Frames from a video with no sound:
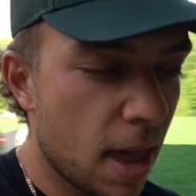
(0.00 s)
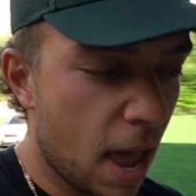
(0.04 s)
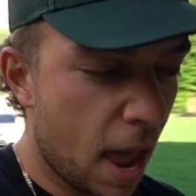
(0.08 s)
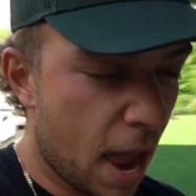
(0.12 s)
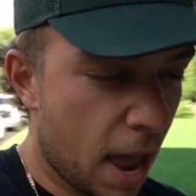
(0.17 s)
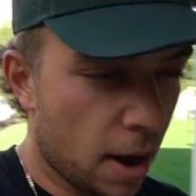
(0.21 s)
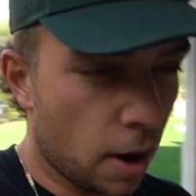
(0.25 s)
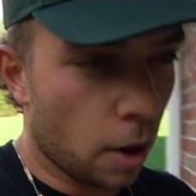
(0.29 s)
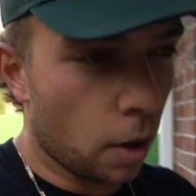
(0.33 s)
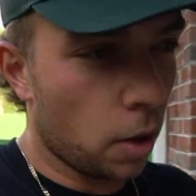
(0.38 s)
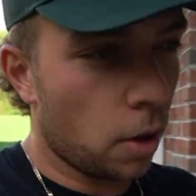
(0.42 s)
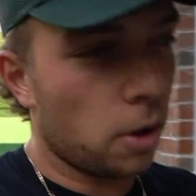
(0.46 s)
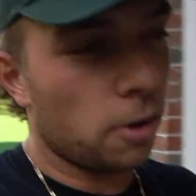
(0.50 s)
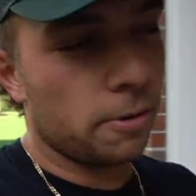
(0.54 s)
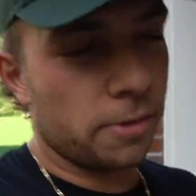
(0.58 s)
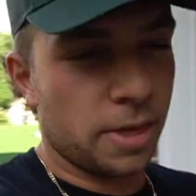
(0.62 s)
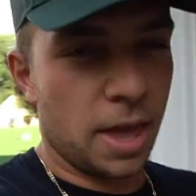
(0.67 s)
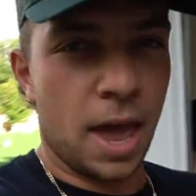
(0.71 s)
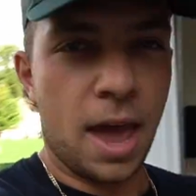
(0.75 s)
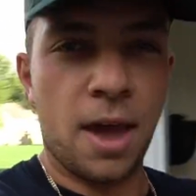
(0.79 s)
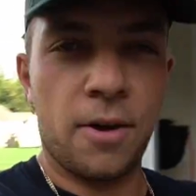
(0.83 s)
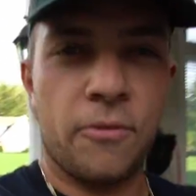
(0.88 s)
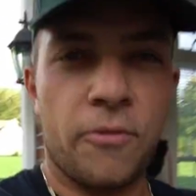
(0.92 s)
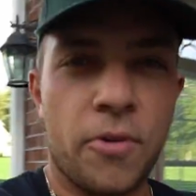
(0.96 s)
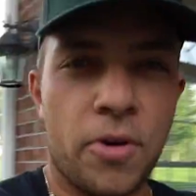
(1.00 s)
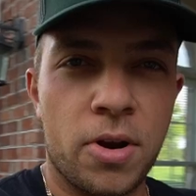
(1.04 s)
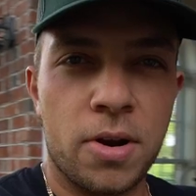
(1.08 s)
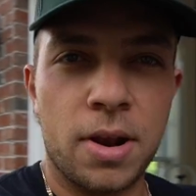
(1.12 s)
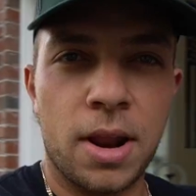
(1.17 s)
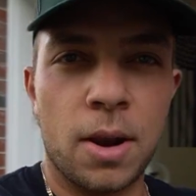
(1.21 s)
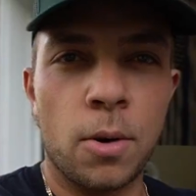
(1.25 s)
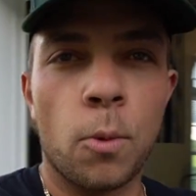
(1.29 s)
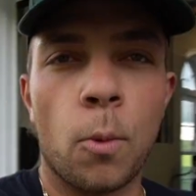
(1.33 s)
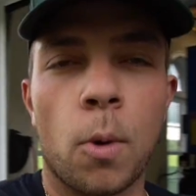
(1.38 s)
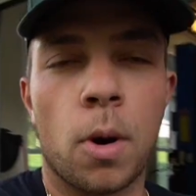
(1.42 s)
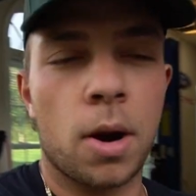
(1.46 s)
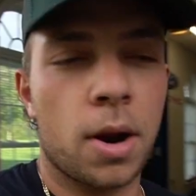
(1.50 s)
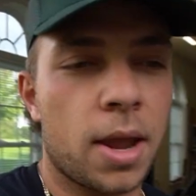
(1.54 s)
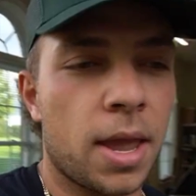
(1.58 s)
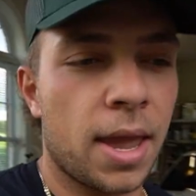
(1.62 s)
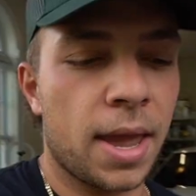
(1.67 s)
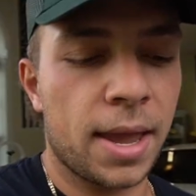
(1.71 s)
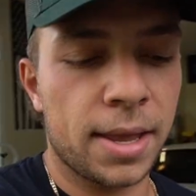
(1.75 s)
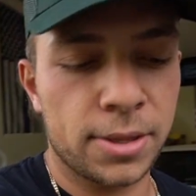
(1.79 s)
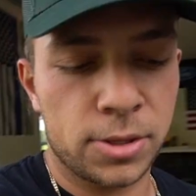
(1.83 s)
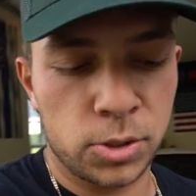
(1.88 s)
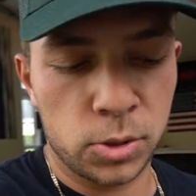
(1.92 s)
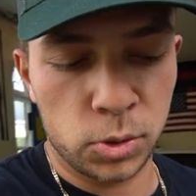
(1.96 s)
and all the effort and
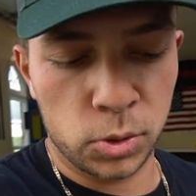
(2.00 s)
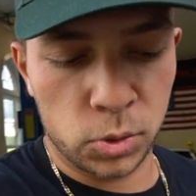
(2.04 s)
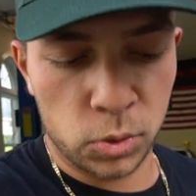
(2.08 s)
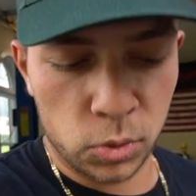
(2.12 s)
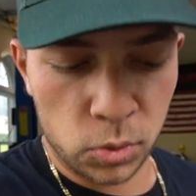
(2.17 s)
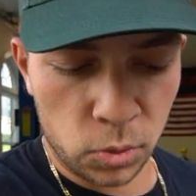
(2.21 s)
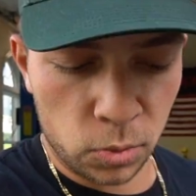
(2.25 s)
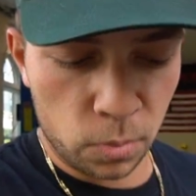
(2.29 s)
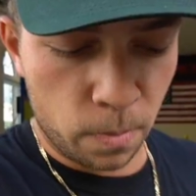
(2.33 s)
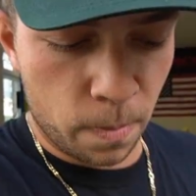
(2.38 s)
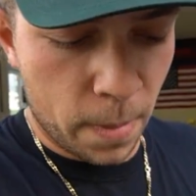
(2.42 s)
working into